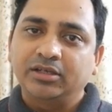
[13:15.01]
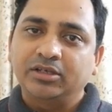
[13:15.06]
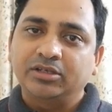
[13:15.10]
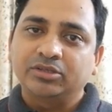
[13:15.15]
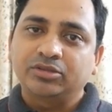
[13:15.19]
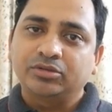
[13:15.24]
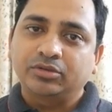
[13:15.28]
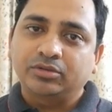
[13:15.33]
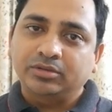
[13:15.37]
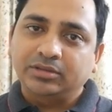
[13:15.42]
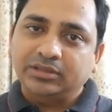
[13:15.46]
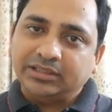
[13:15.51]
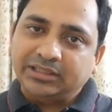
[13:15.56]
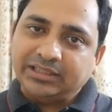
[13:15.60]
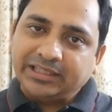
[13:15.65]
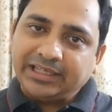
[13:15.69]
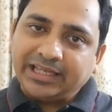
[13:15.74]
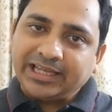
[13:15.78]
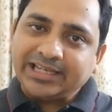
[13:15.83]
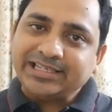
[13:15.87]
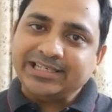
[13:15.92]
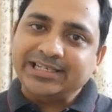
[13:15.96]
So
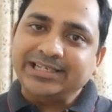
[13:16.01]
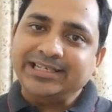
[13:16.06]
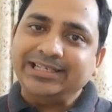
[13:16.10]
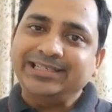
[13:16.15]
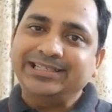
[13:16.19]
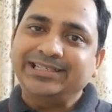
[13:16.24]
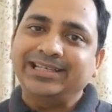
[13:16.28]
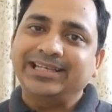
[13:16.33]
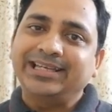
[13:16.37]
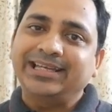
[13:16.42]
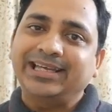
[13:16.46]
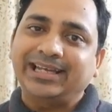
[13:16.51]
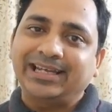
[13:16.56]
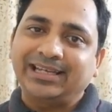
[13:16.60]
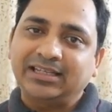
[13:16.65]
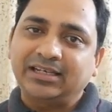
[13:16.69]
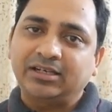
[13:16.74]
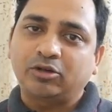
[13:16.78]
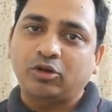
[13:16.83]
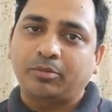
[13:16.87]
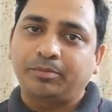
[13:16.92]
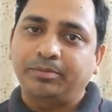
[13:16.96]
cache is
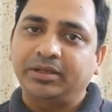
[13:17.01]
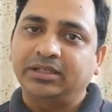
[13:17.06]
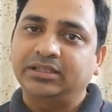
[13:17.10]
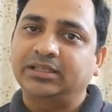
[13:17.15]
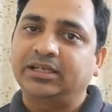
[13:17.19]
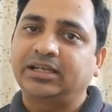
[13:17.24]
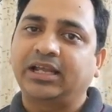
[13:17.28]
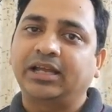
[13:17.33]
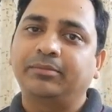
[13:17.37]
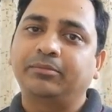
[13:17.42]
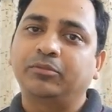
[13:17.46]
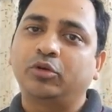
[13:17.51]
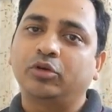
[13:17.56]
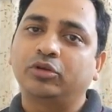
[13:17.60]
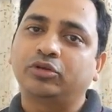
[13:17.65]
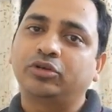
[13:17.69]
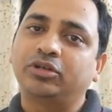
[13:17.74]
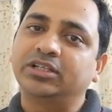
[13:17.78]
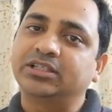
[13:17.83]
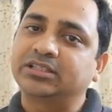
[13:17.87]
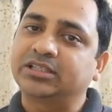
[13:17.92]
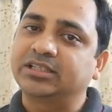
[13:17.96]
another topic that I am going
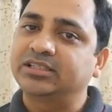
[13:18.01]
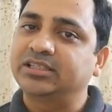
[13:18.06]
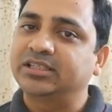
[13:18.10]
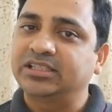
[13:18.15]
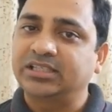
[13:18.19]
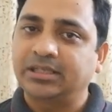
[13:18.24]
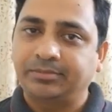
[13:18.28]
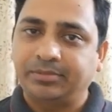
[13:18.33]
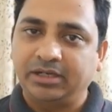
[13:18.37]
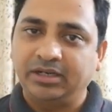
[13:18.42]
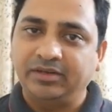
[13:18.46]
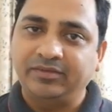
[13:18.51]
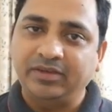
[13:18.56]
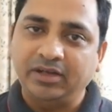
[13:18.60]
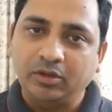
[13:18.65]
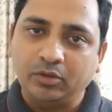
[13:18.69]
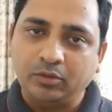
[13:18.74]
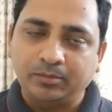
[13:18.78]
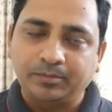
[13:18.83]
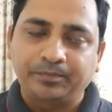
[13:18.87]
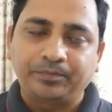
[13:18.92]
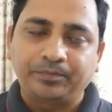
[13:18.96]
to discuss in a separate video.